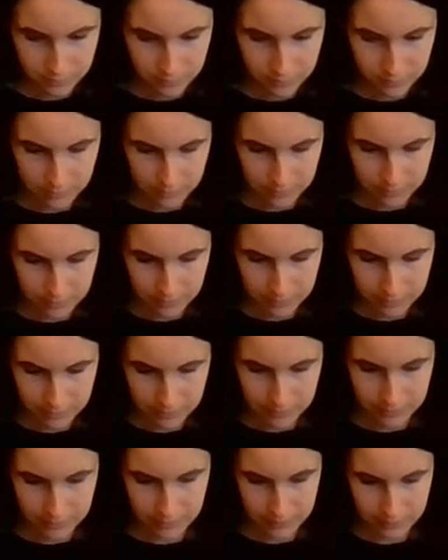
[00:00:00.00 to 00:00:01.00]
it.
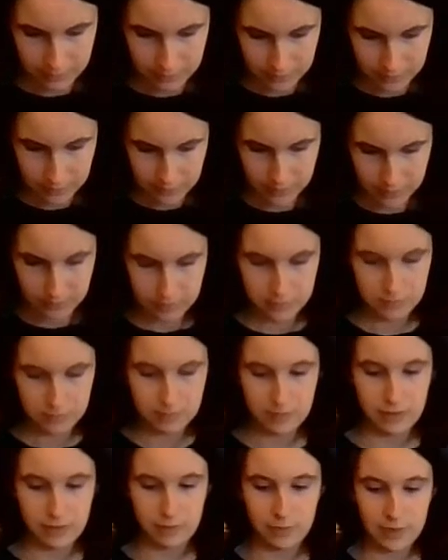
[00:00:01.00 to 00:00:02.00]
And
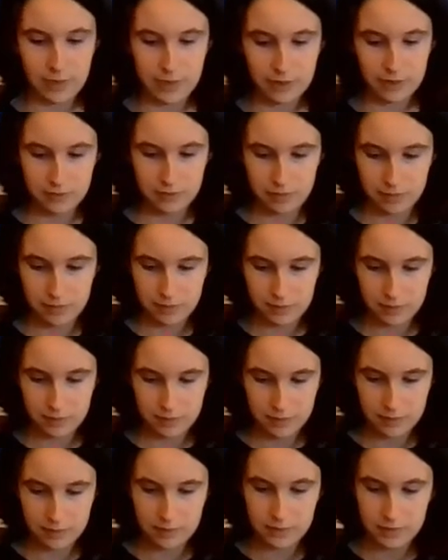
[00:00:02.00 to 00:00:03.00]
there we go.
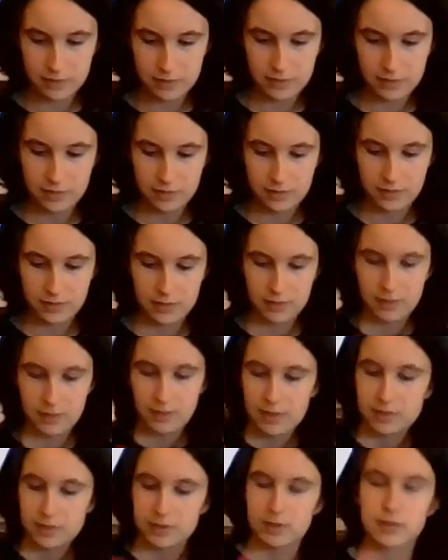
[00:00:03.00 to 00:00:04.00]

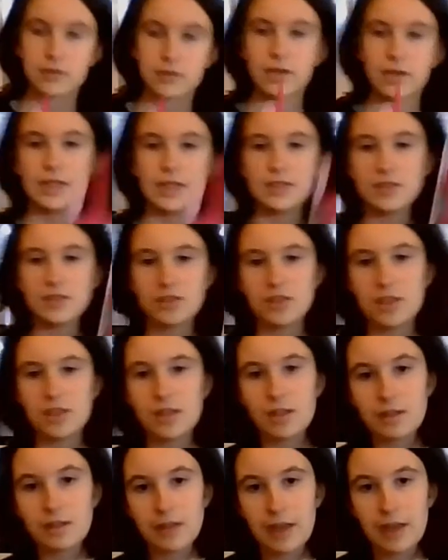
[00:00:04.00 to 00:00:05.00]
So here's just a
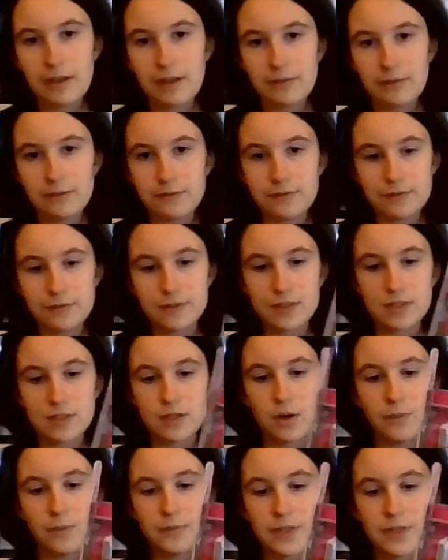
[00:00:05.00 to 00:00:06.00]
little gift.
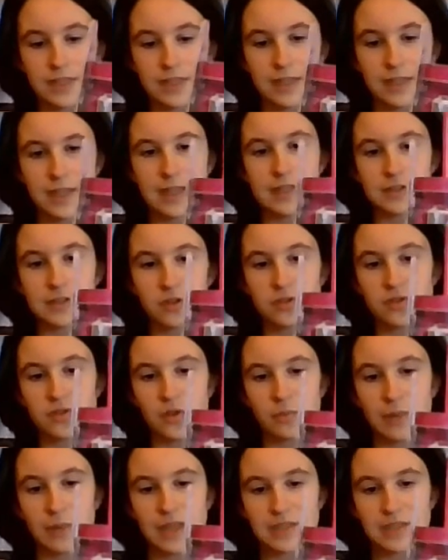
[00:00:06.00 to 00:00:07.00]
Obviously it does
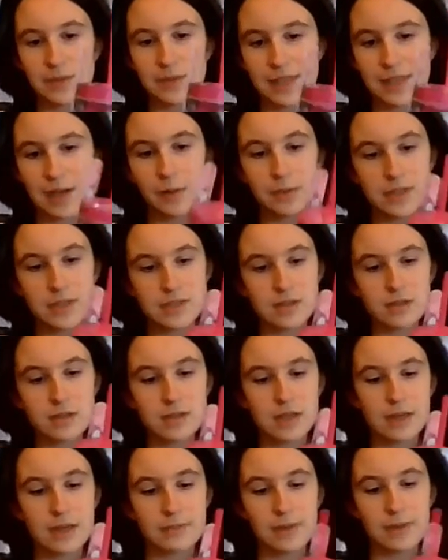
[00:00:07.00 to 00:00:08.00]
look better without this on.
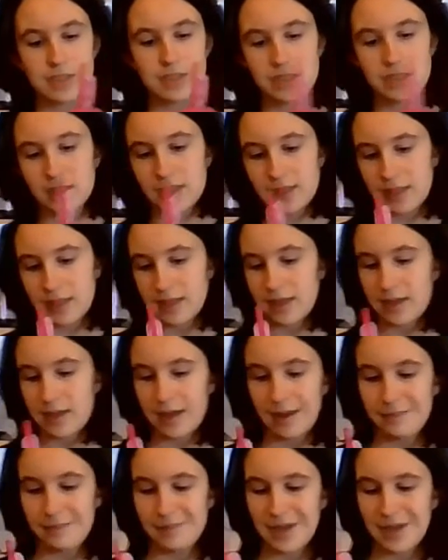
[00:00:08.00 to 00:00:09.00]
I'm actually thinking
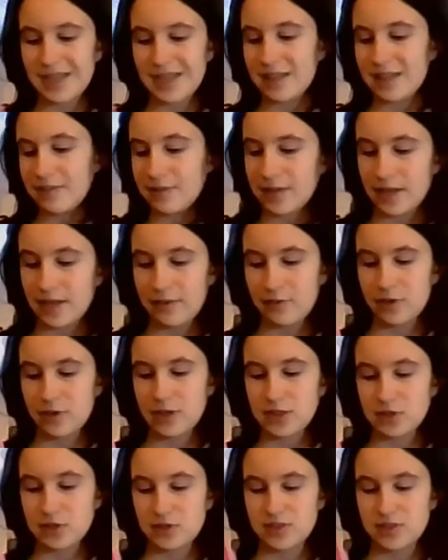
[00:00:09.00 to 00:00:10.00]
I might even give her
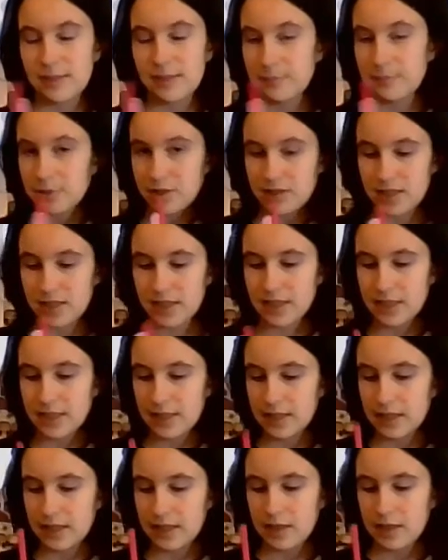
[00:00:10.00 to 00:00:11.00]
it just separately,
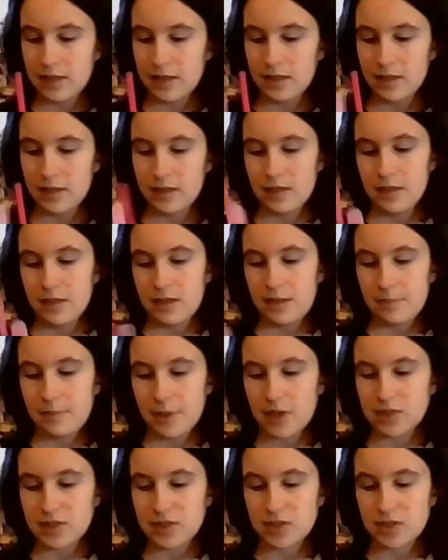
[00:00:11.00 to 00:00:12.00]

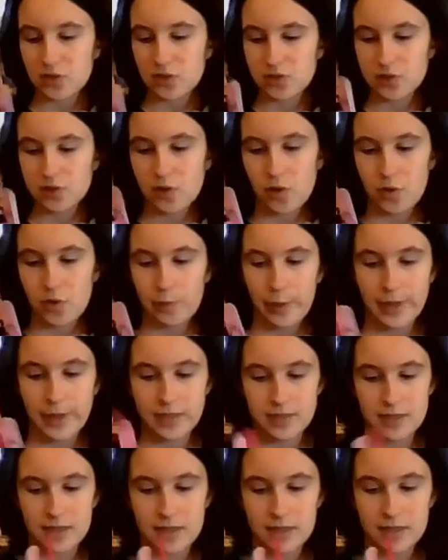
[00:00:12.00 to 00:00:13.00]
because it does look
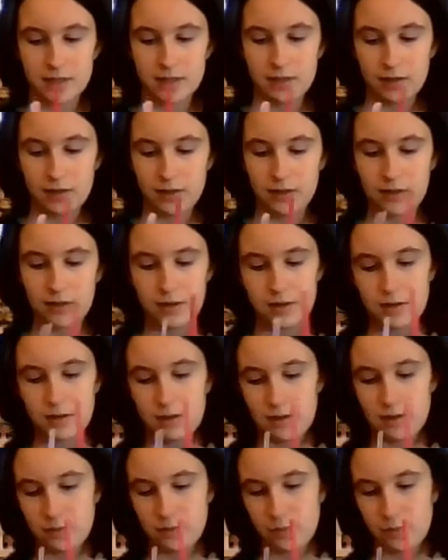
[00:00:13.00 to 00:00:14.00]
better
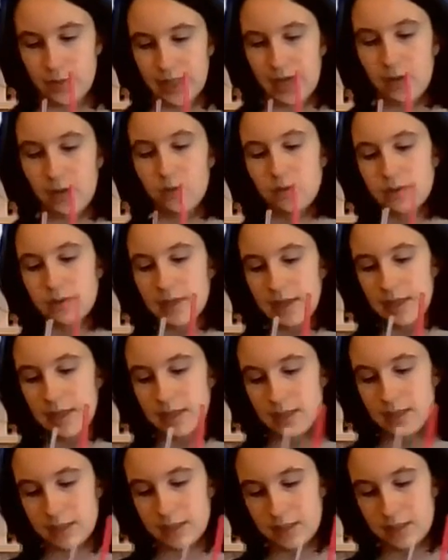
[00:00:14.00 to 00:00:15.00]
without
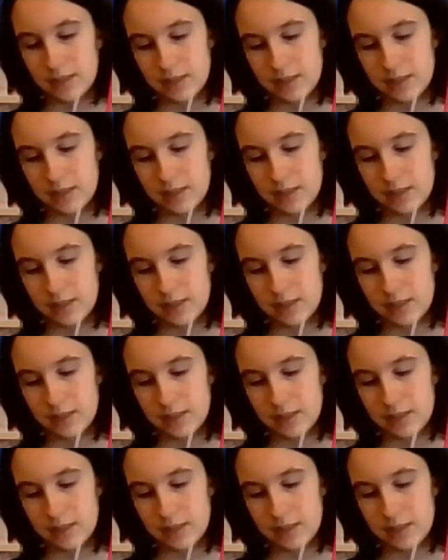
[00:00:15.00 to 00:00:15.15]
that.